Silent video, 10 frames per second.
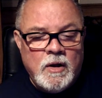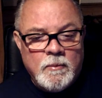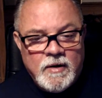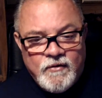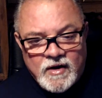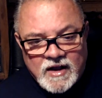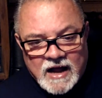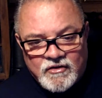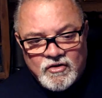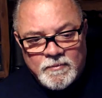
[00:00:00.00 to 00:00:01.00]
But if it
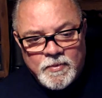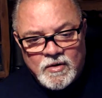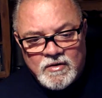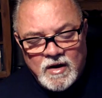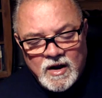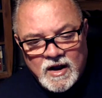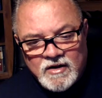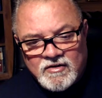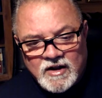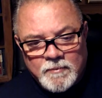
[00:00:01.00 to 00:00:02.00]
catches a bird in a
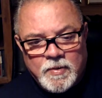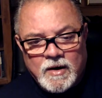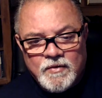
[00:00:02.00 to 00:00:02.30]
stick pile